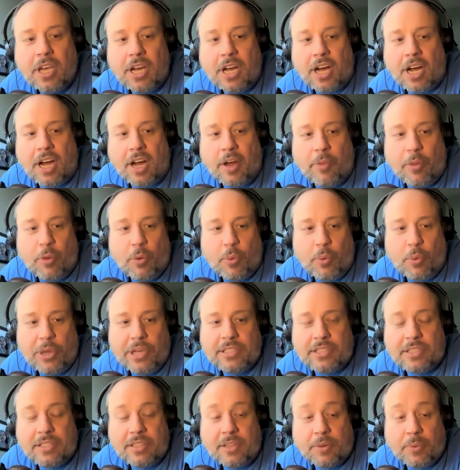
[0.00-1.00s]
The
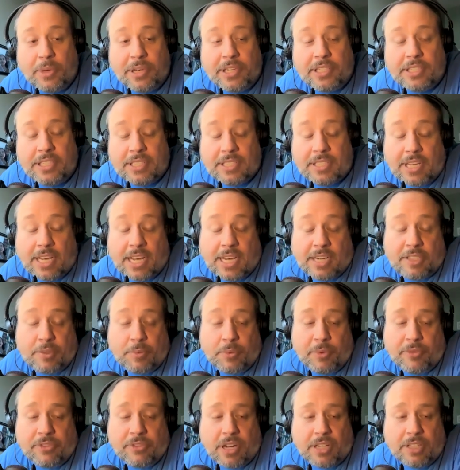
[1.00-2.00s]
week 6 action,
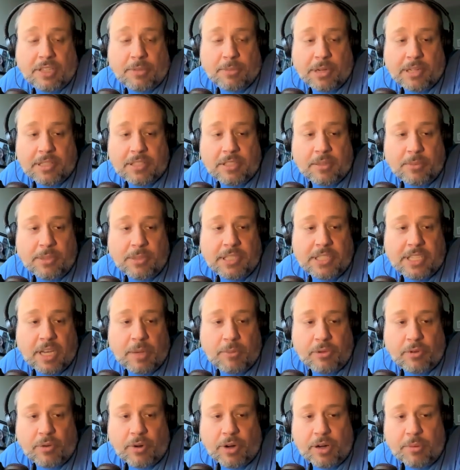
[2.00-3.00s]
we've talked about some of these
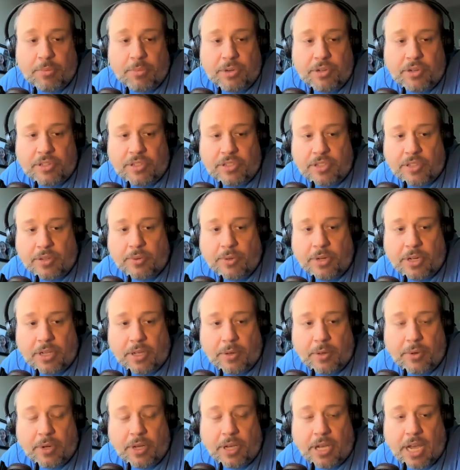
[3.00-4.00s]
games already, but just to quickly
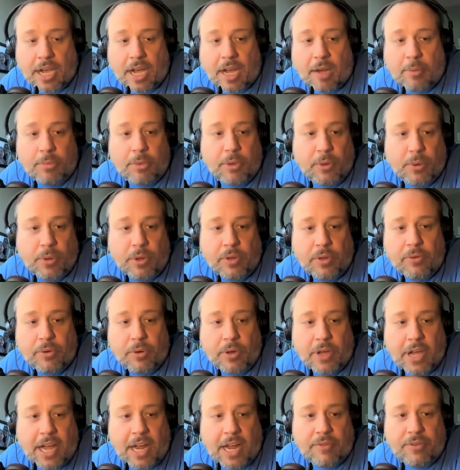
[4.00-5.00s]
recap:
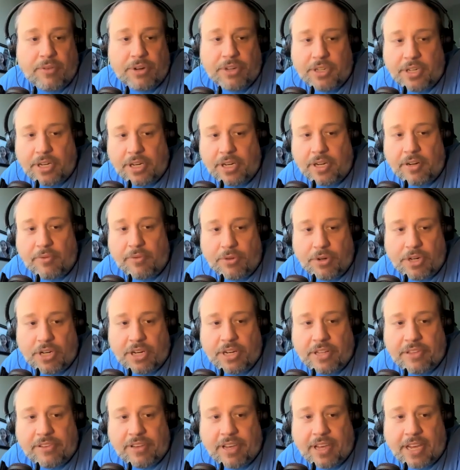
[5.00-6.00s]
Louisville at Virginia,
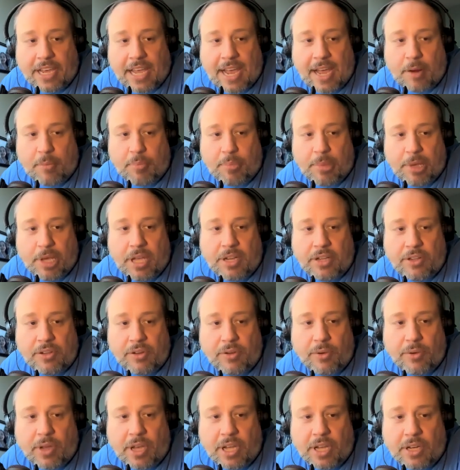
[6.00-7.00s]
Virginia Tech at Pitt,
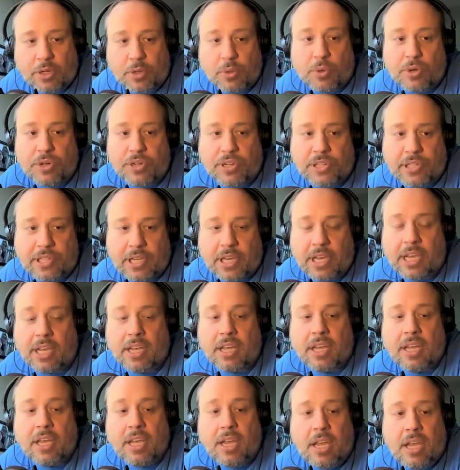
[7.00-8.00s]
Duke at Georgia Tech,
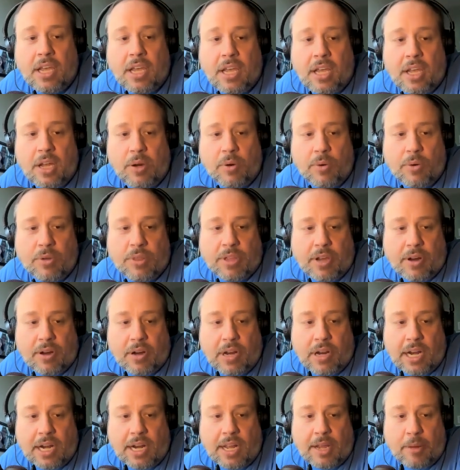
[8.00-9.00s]
North
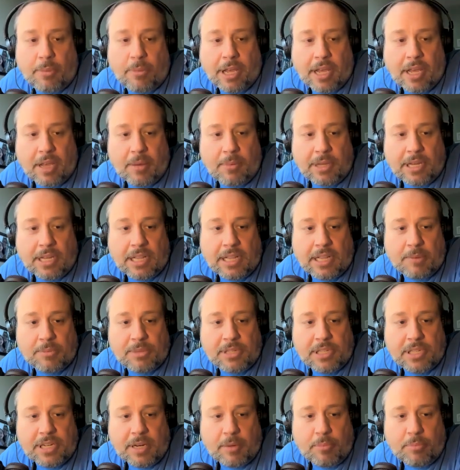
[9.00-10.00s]
Carolina at Miami,
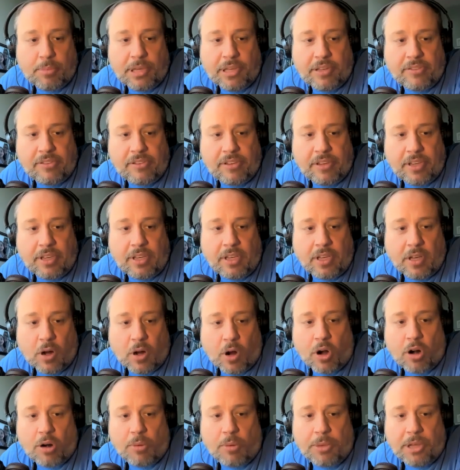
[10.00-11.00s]
Clemson at BC,
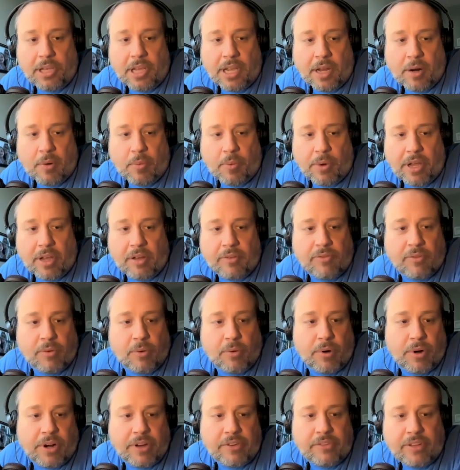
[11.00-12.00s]
Army at Wake
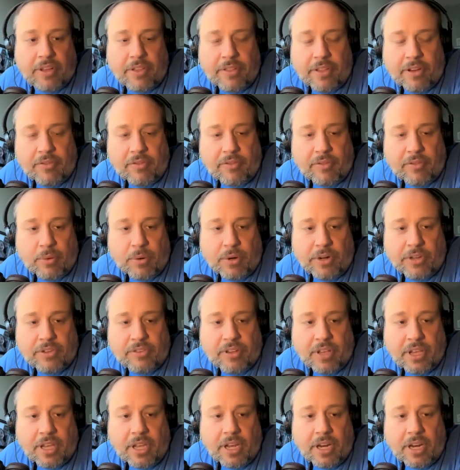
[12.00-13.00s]
Forest, and then Florida
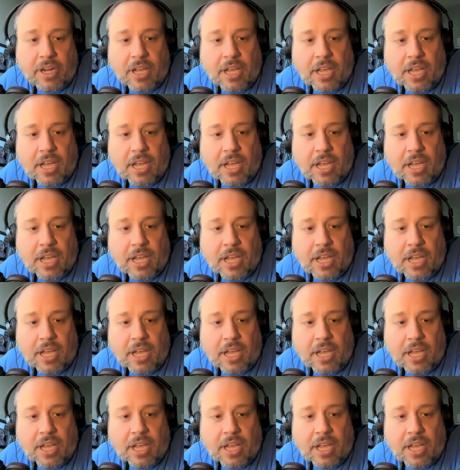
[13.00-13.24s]
State